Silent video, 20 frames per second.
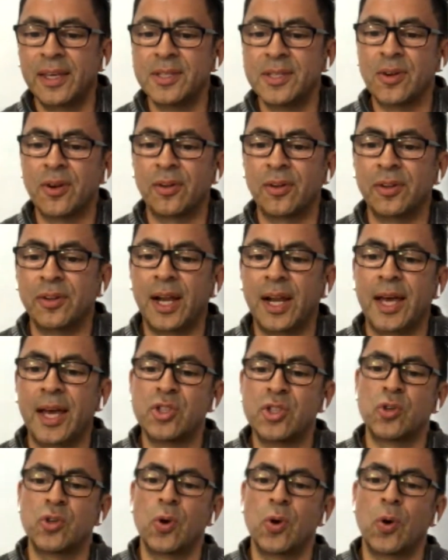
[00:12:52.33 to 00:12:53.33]
He's not on
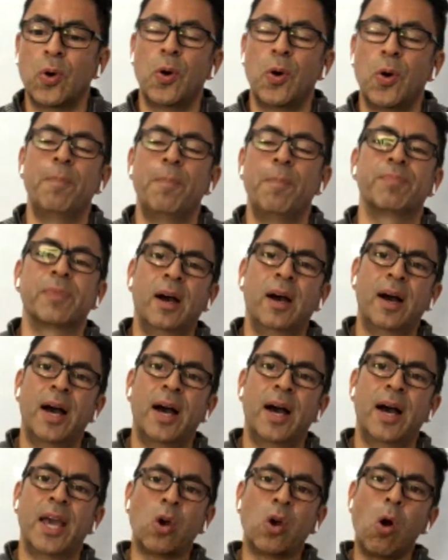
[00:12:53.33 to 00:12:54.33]
the line. So
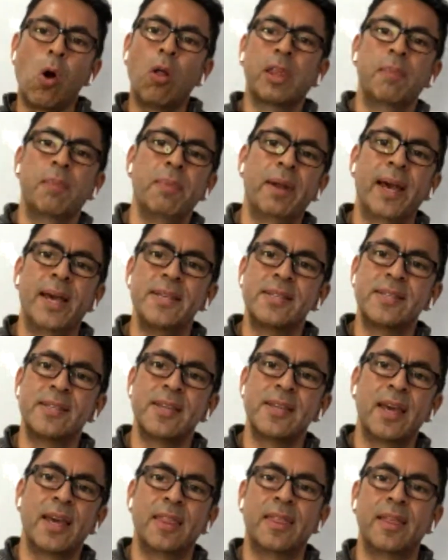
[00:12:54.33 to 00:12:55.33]
I called him and I
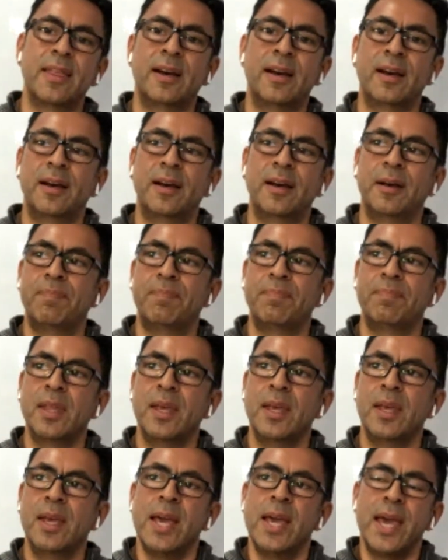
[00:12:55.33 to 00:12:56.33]
said,
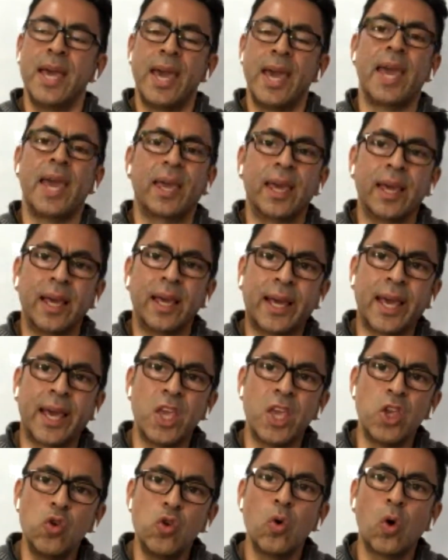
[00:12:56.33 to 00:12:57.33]
hey,
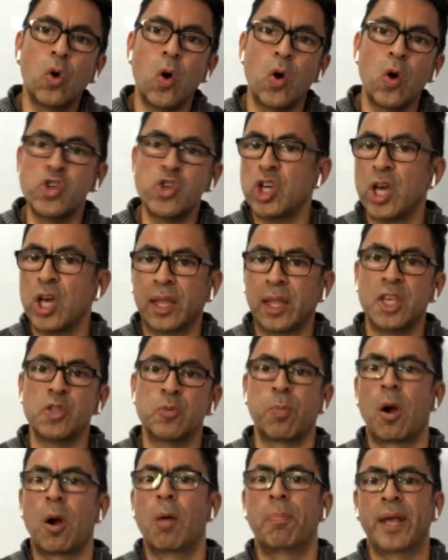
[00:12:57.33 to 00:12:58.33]
can you go check
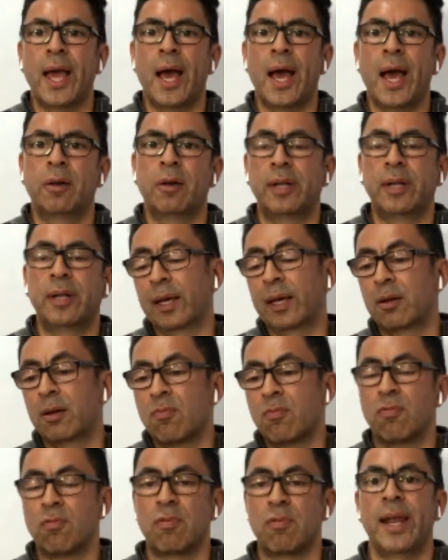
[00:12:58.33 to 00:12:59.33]
this property out
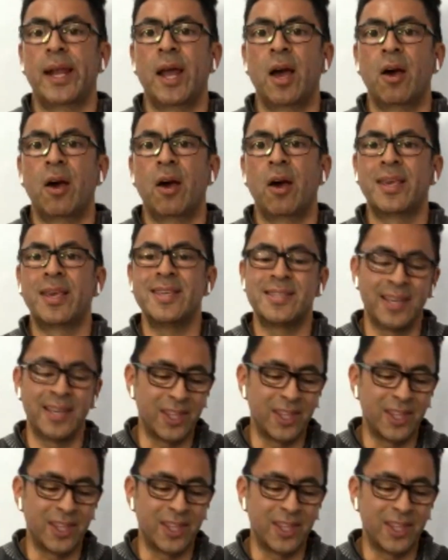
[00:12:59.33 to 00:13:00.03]
like right now?